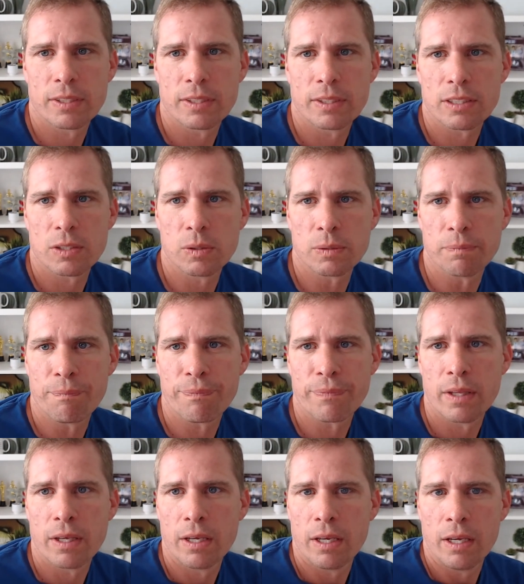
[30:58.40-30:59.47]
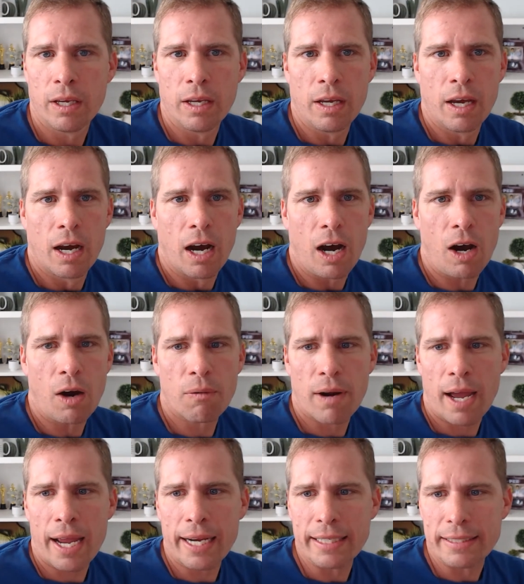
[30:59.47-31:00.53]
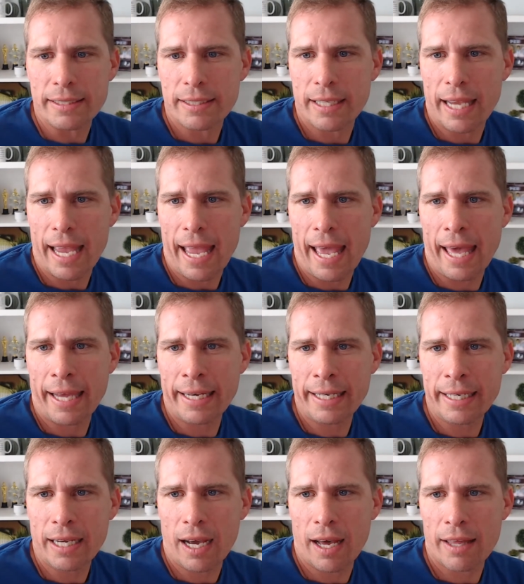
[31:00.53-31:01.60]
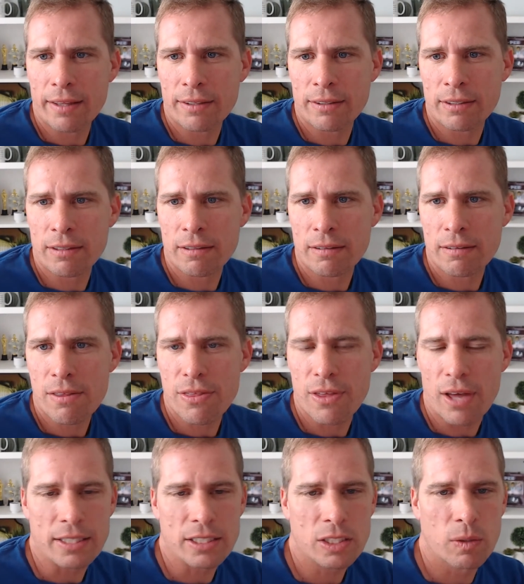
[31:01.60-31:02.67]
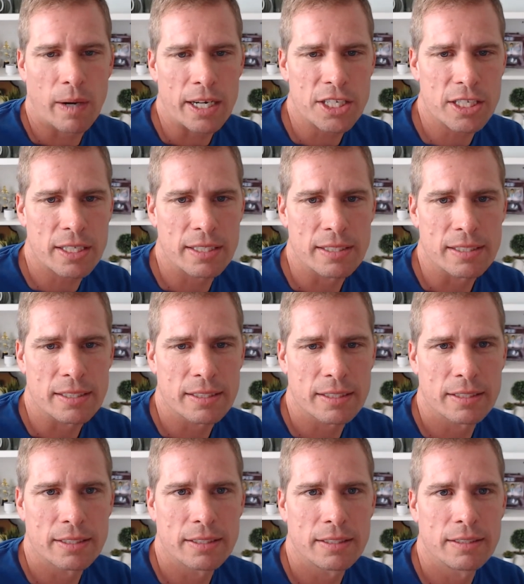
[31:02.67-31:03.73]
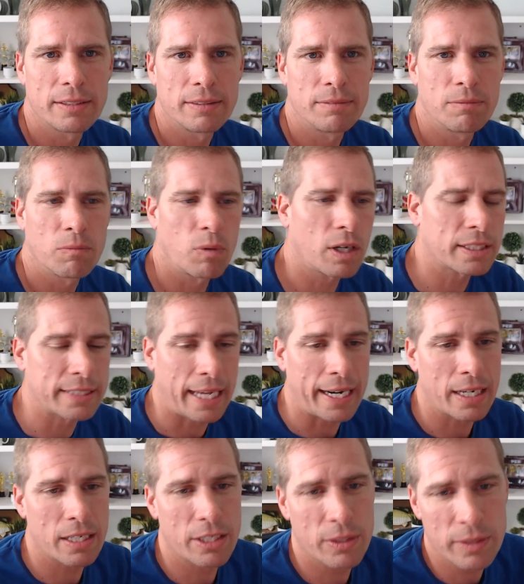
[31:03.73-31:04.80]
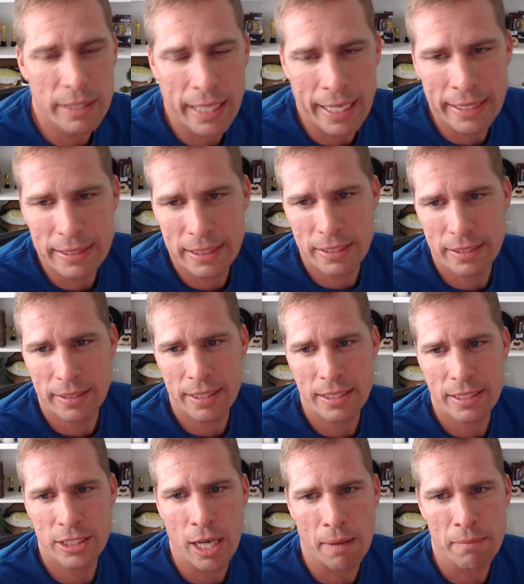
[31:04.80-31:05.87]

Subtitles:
Cool. All right. Any other thoughts or questions? We're excited to do it, guys. This jobs